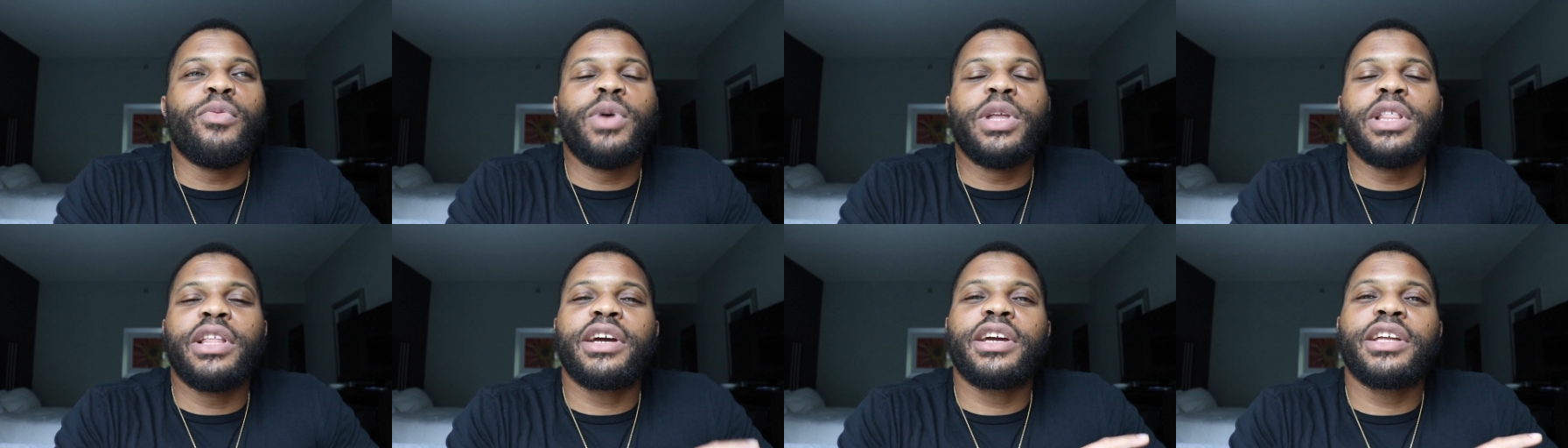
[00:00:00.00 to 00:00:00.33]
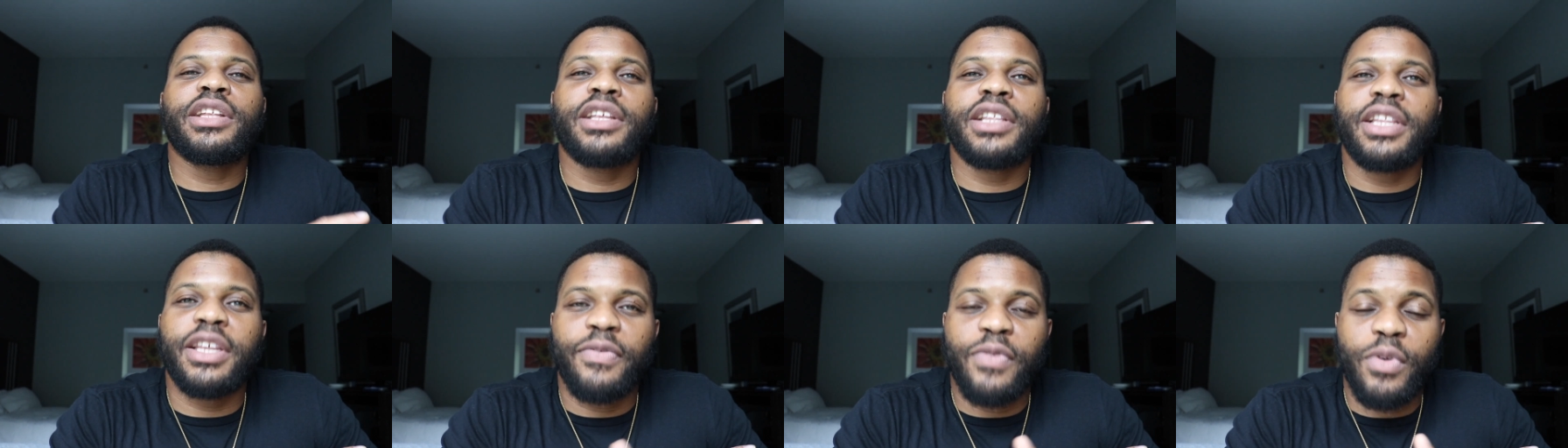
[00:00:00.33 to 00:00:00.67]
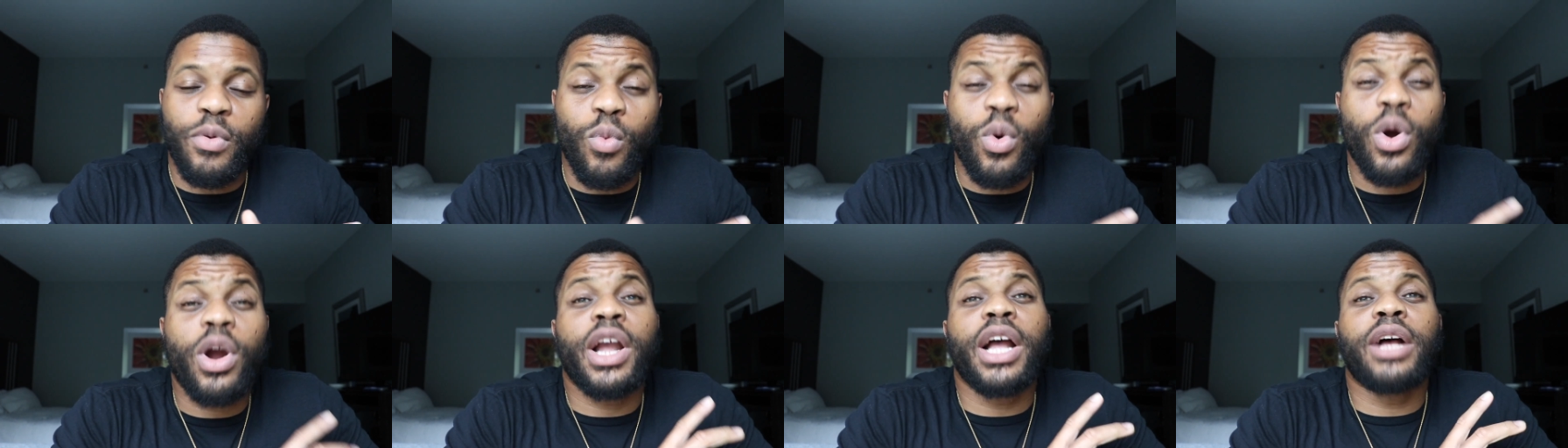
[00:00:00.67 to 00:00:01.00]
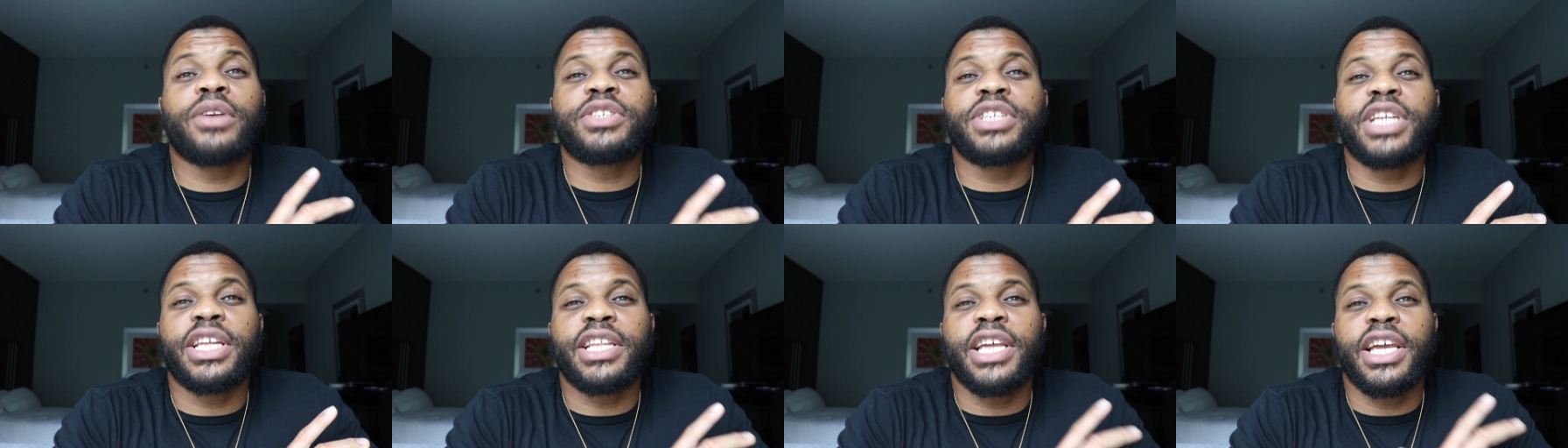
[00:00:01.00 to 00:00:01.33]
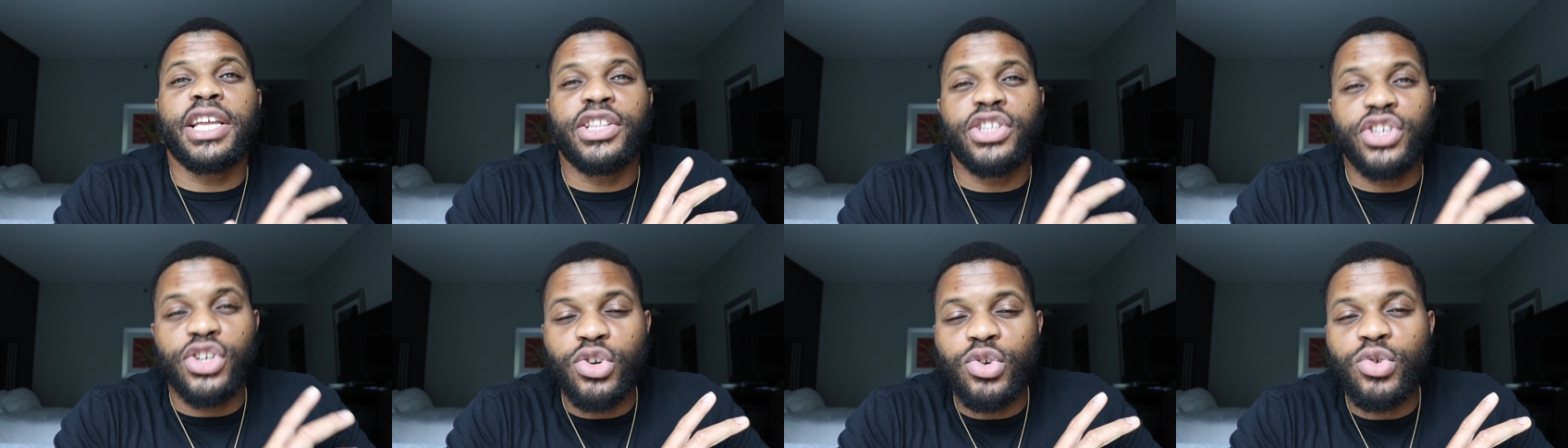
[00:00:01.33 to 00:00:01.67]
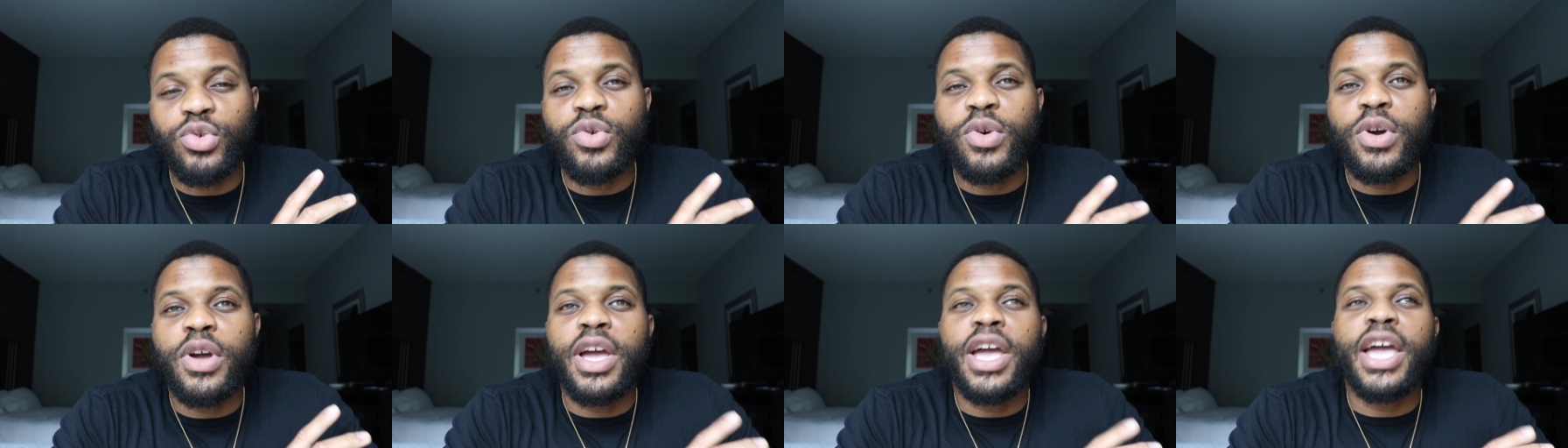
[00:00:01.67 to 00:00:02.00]
We look at the different workouts that they
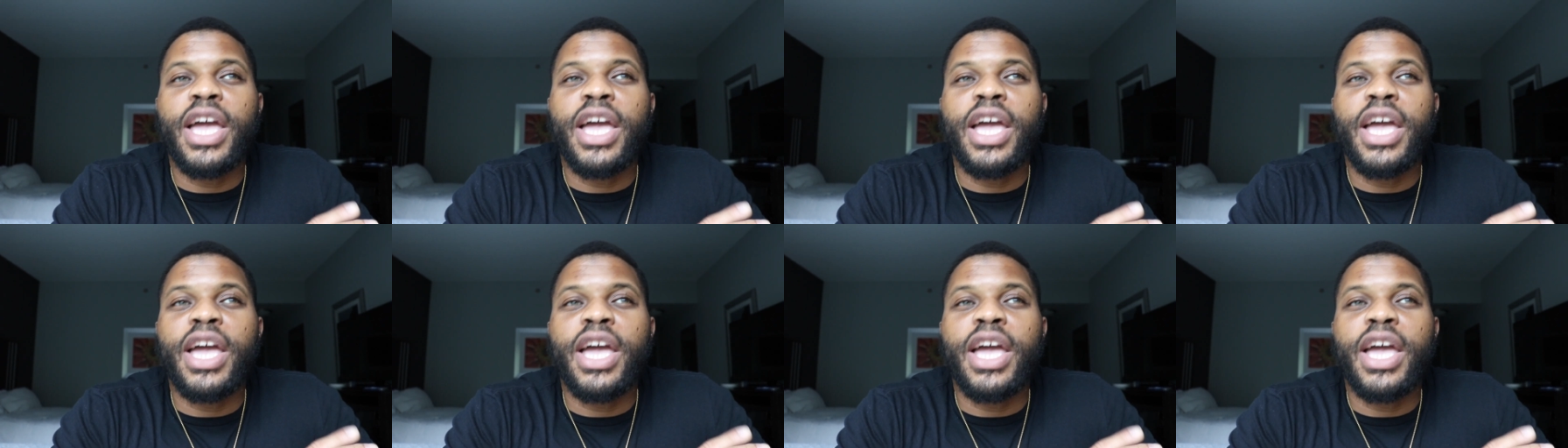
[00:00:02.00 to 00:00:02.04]
do